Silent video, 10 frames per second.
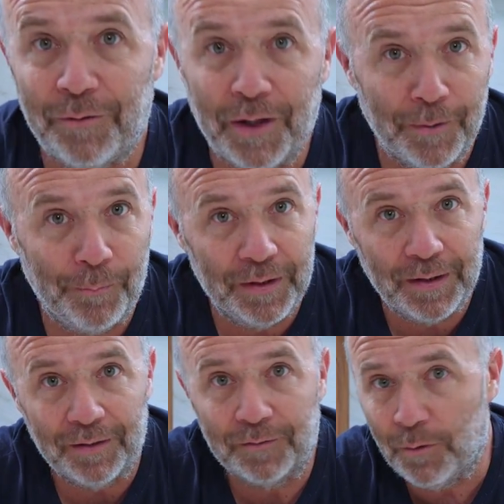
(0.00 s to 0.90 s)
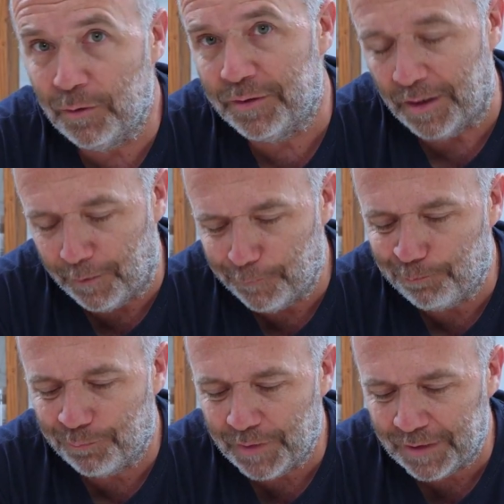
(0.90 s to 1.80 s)
that the bread has cooled down,
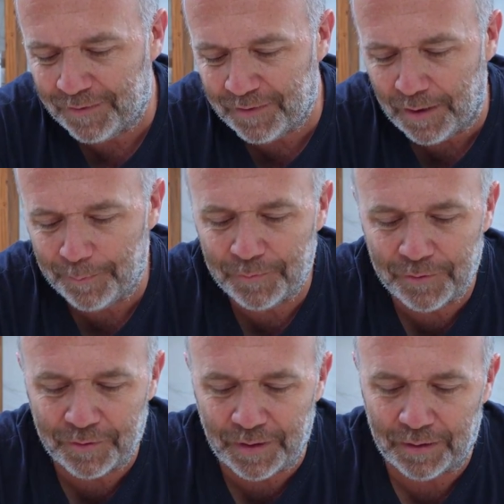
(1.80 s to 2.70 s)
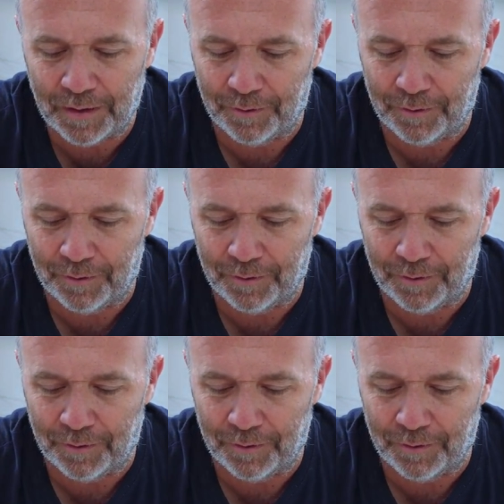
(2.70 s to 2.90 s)
it's time to take a